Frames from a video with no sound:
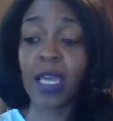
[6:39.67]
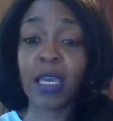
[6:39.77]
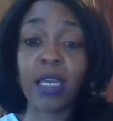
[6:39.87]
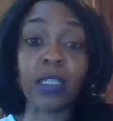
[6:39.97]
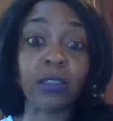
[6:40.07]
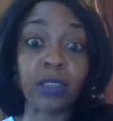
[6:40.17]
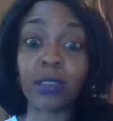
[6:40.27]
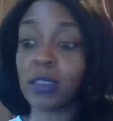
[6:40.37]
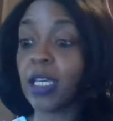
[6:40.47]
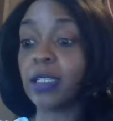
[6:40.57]
It
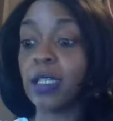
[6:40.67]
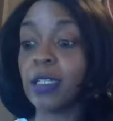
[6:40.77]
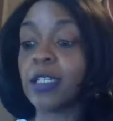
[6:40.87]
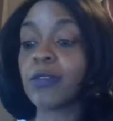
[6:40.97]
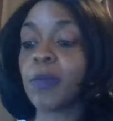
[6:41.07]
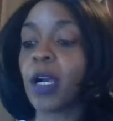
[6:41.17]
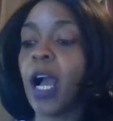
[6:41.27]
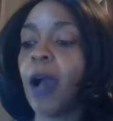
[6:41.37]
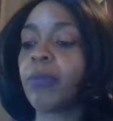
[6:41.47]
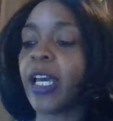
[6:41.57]
gives me a
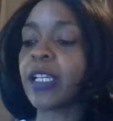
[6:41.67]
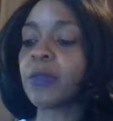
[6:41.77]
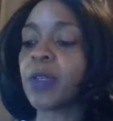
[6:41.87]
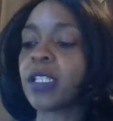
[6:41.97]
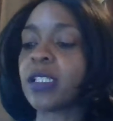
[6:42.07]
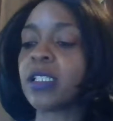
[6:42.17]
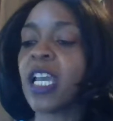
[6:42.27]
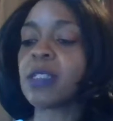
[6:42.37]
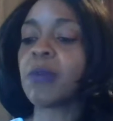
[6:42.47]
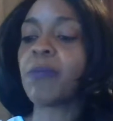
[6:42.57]
complex because it
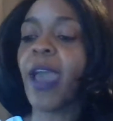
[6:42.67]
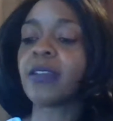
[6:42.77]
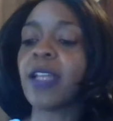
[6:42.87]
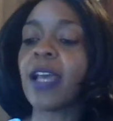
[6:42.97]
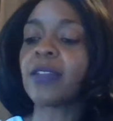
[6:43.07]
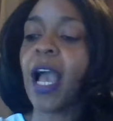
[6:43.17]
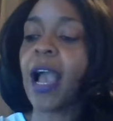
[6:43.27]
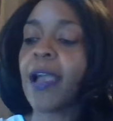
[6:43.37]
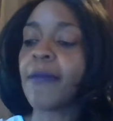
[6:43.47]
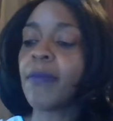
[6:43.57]
takes me back to that
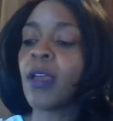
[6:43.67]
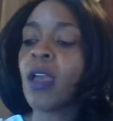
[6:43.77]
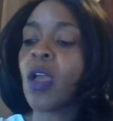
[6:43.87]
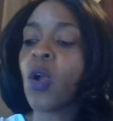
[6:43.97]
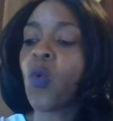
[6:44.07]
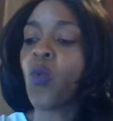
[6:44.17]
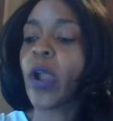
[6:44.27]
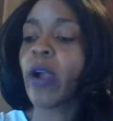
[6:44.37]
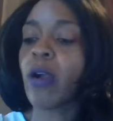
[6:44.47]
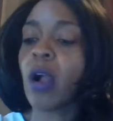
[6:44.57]
time
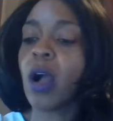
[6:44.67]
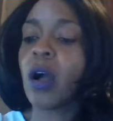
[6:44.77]
where